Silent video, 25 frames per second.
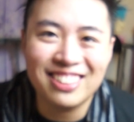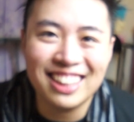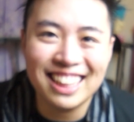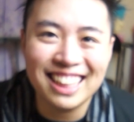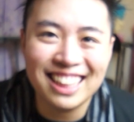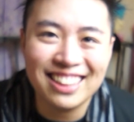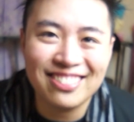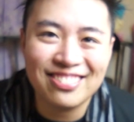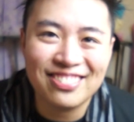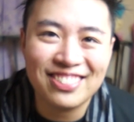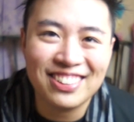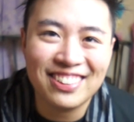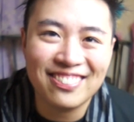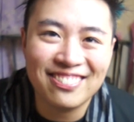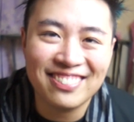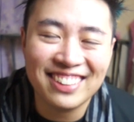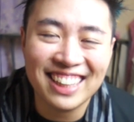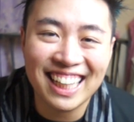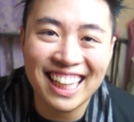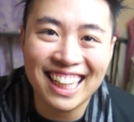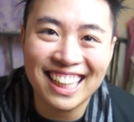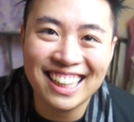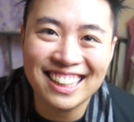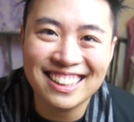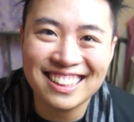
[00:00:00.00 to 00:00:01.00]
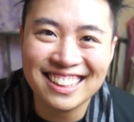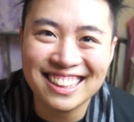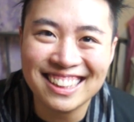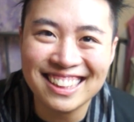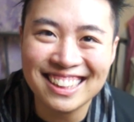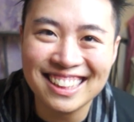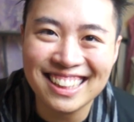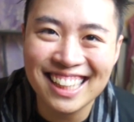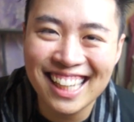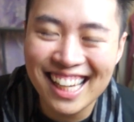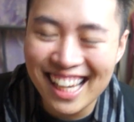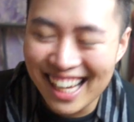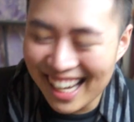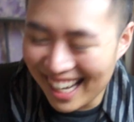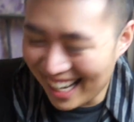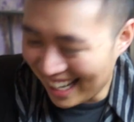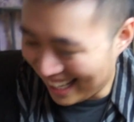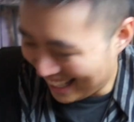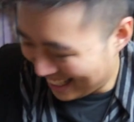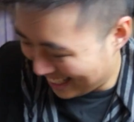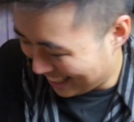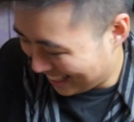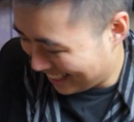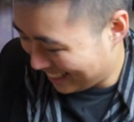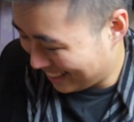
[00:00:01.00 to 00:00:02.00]
waiting for ages.
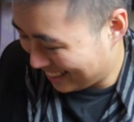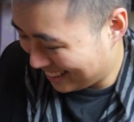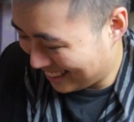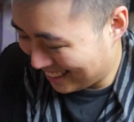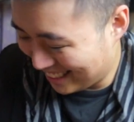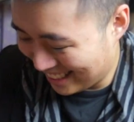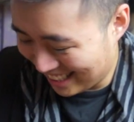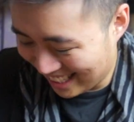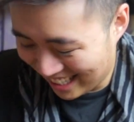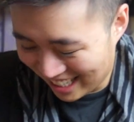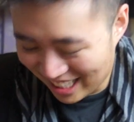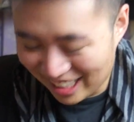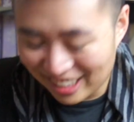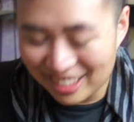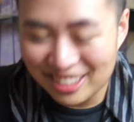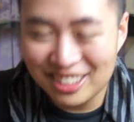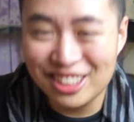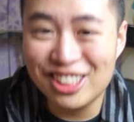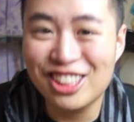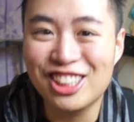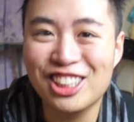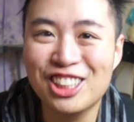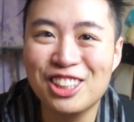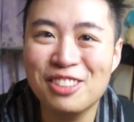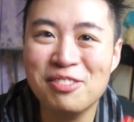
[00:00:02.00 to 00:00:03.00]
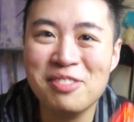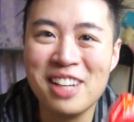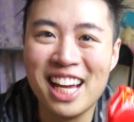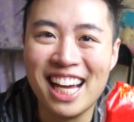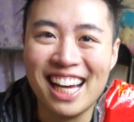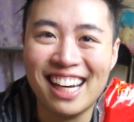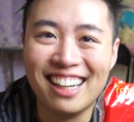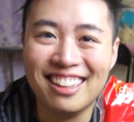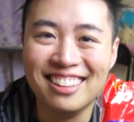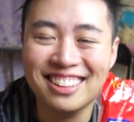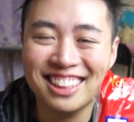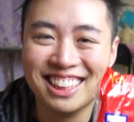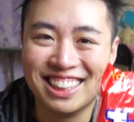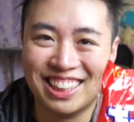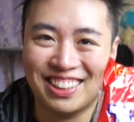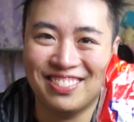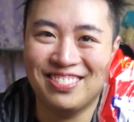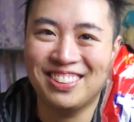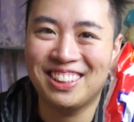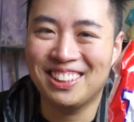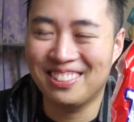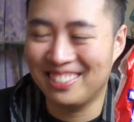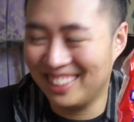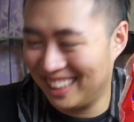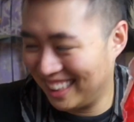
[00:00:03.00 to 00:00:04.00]
It's 2 pounds
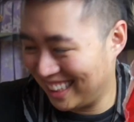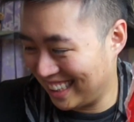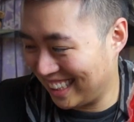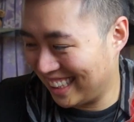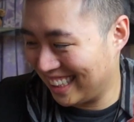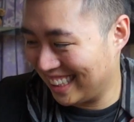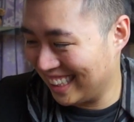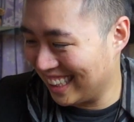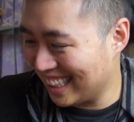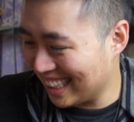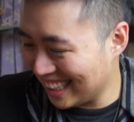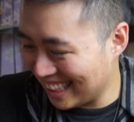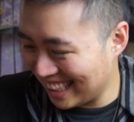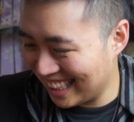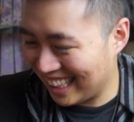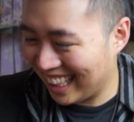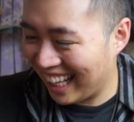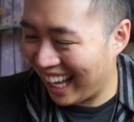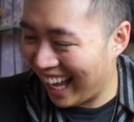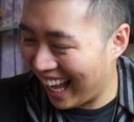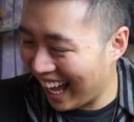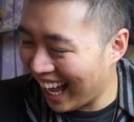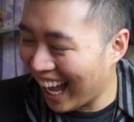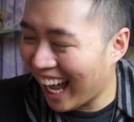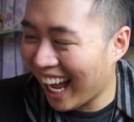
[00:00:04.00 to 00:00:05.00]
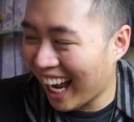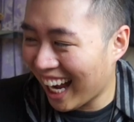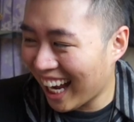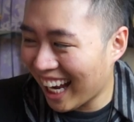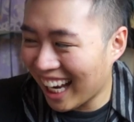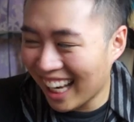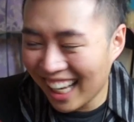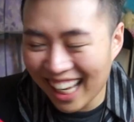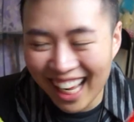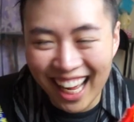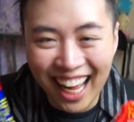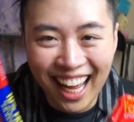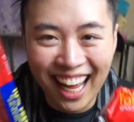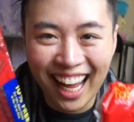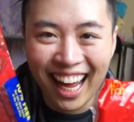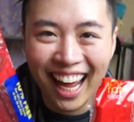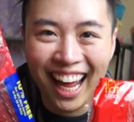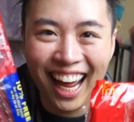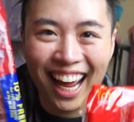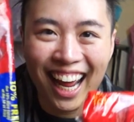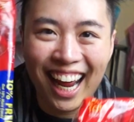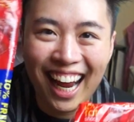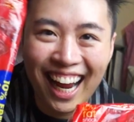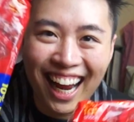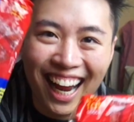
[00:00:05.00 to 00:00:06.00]
of Twizzlers.
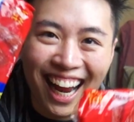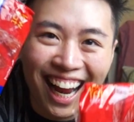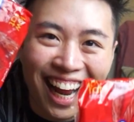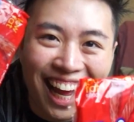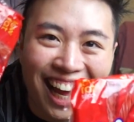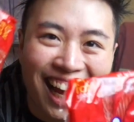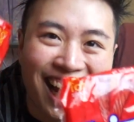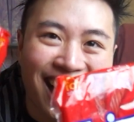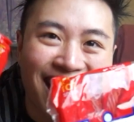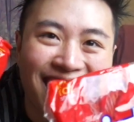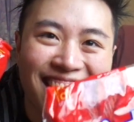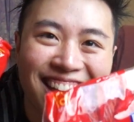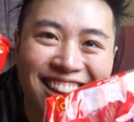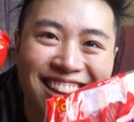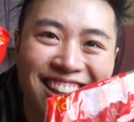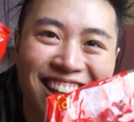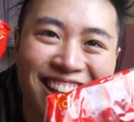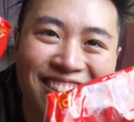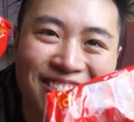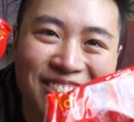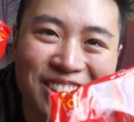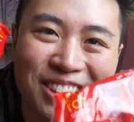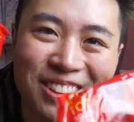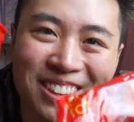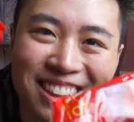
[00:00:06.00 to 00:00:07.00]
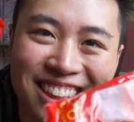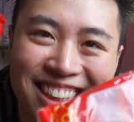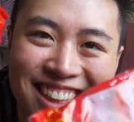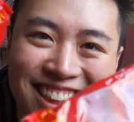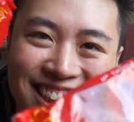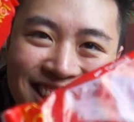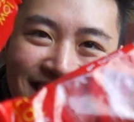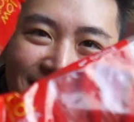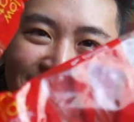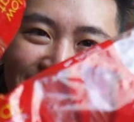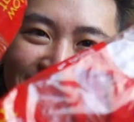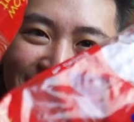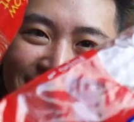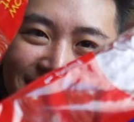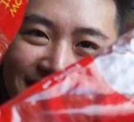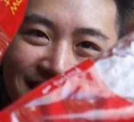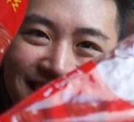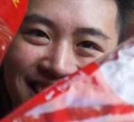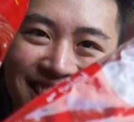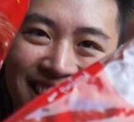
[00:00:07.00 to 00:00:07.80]
I love Twizzlers.